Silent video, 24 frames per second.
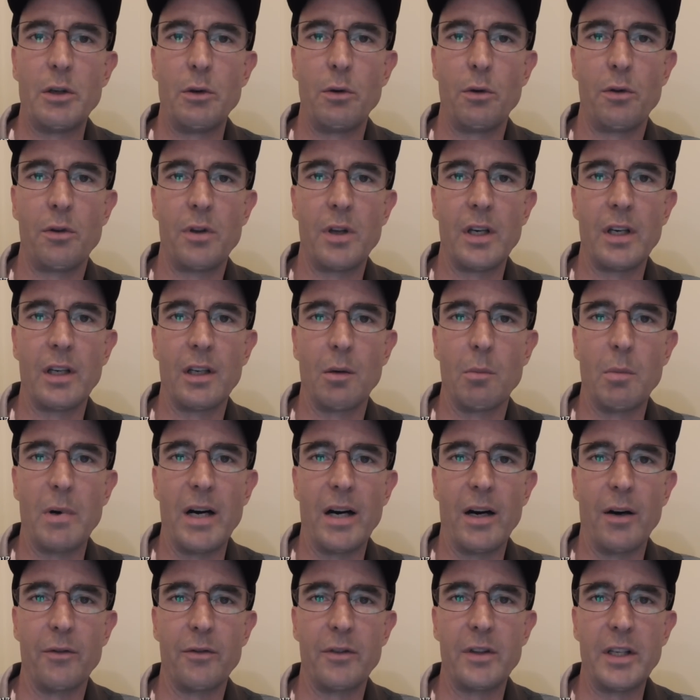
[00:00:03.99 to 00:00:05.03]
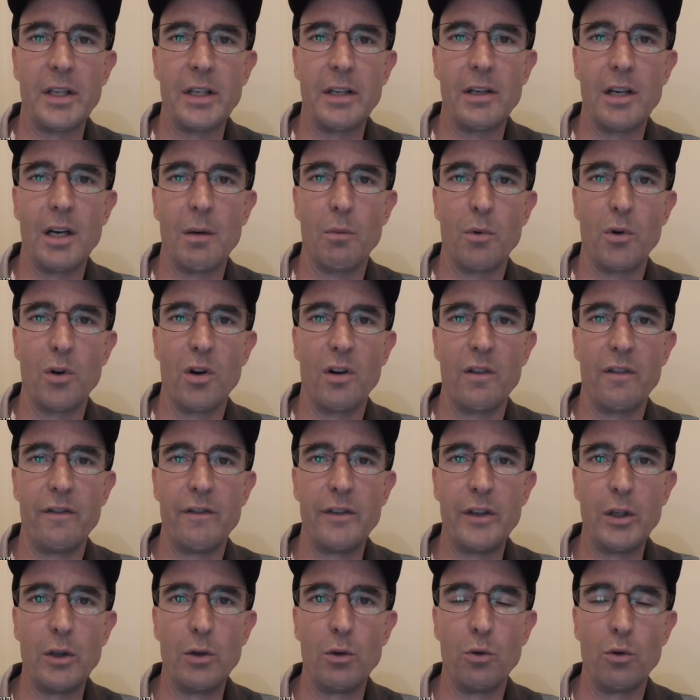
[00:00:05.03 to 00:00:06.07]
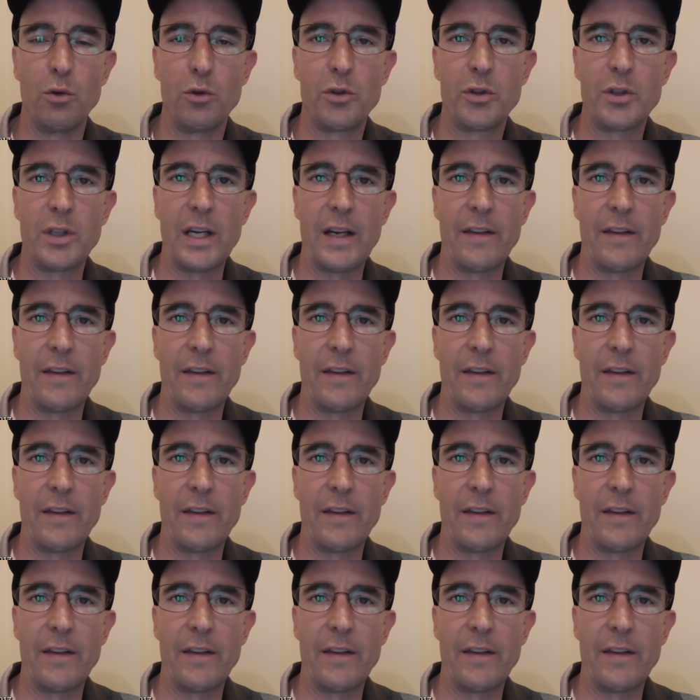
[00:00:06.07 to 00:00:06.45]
you think about the number of views